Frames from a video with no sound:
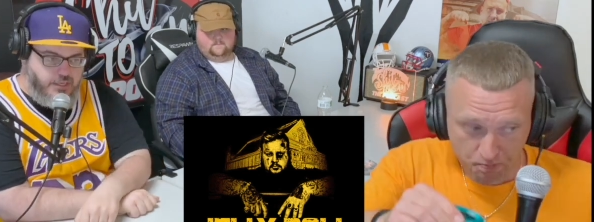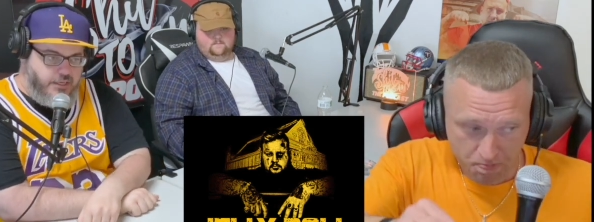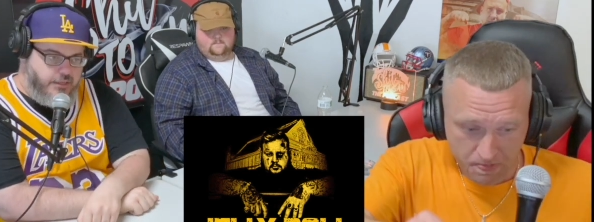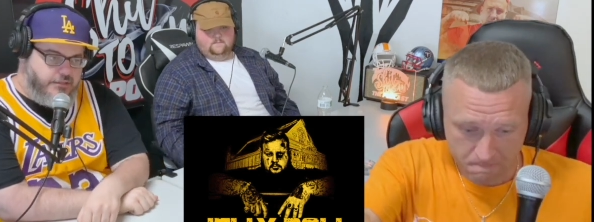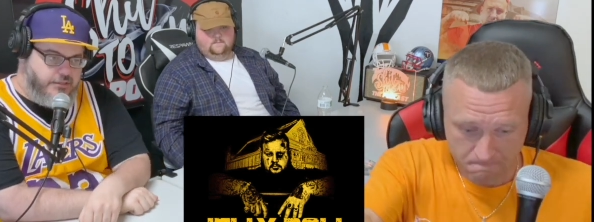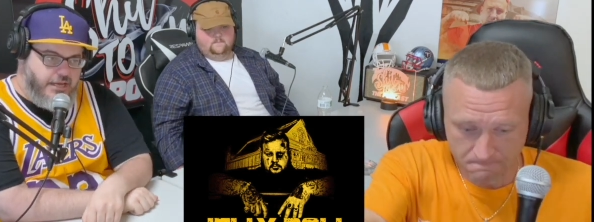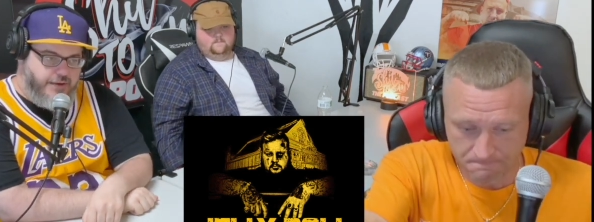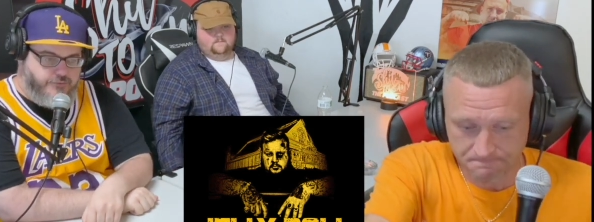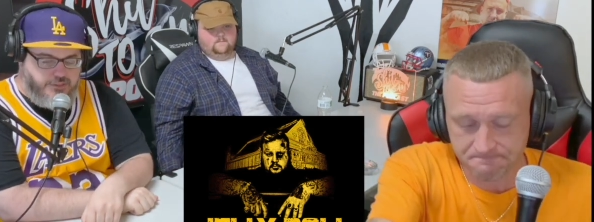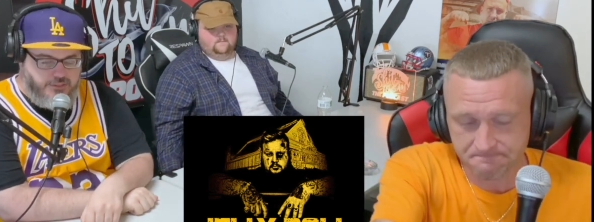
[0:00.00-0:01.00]
Speaker 1: This is
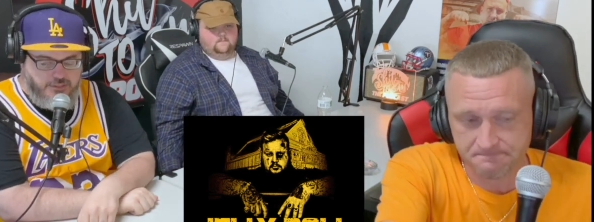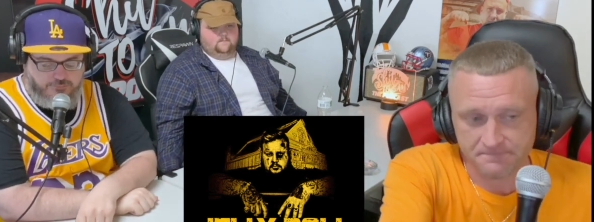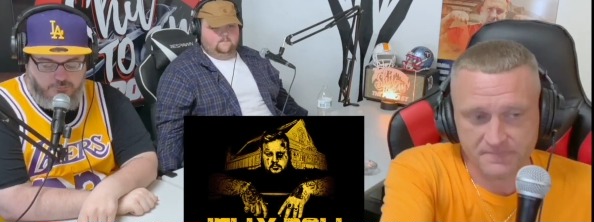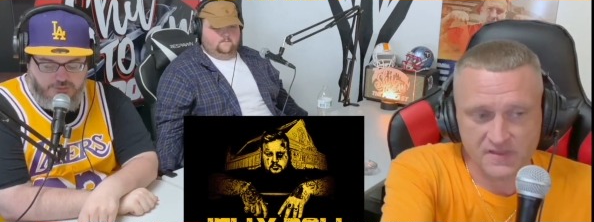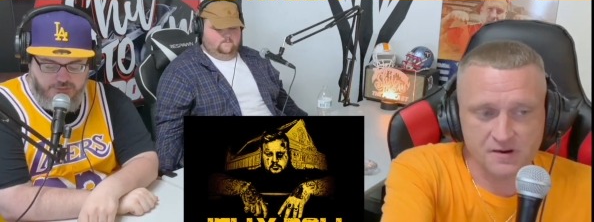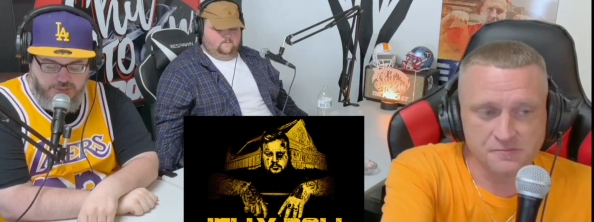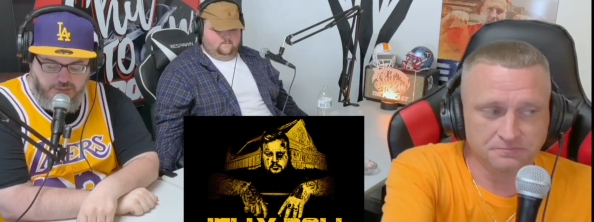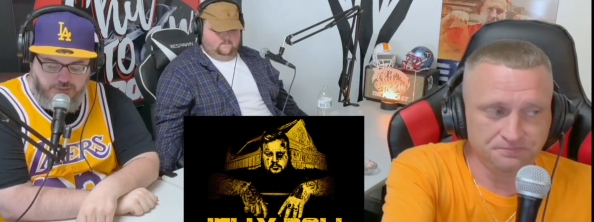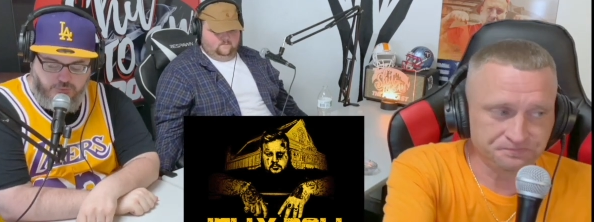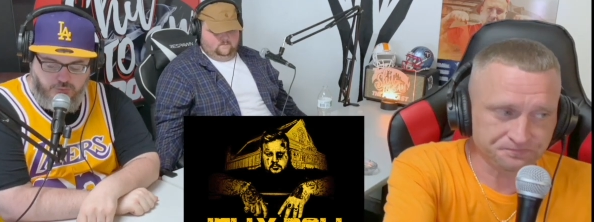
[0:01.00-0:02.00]
after the infamous
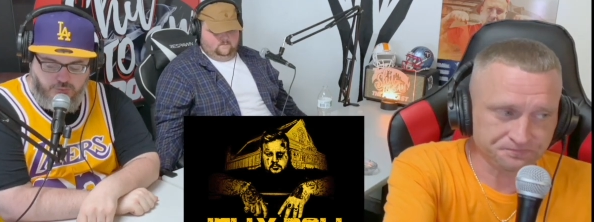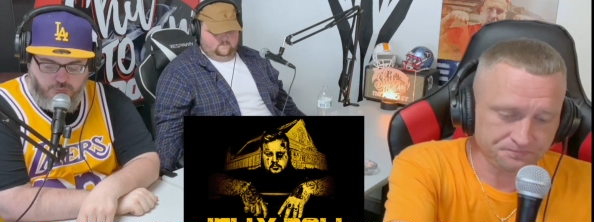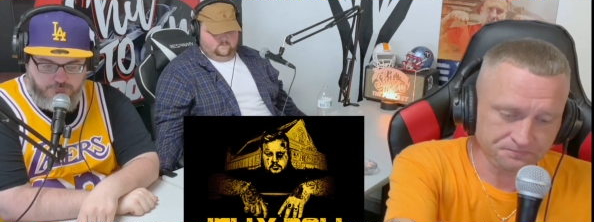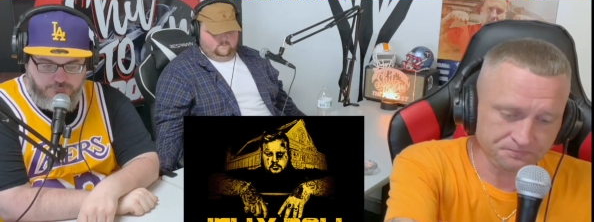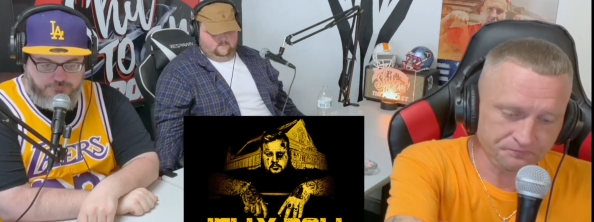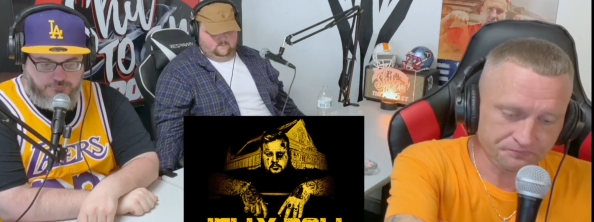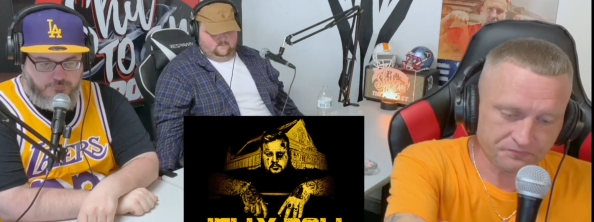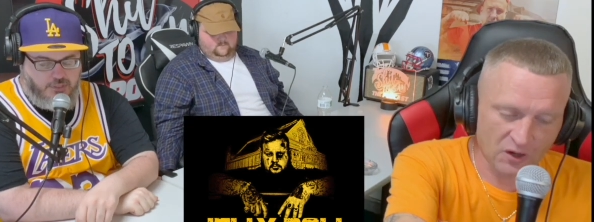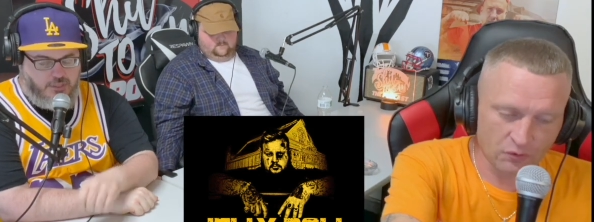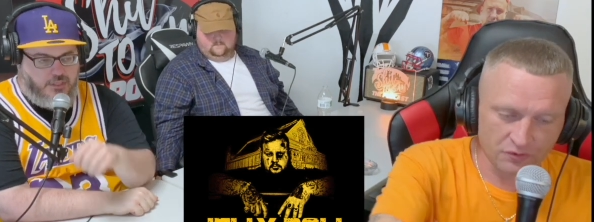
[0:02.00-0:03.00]
jelly roll
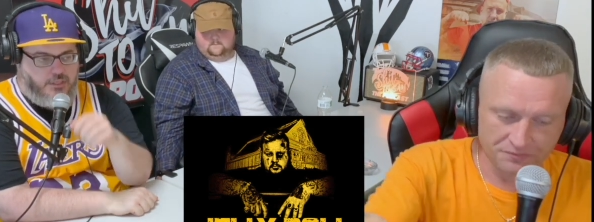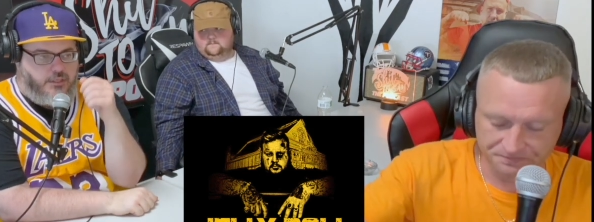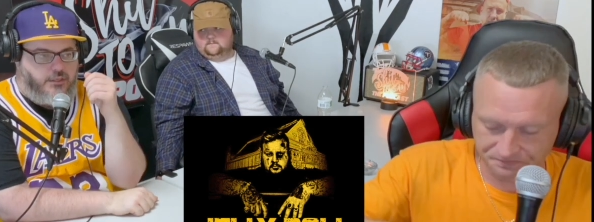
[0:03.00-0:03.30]
uh,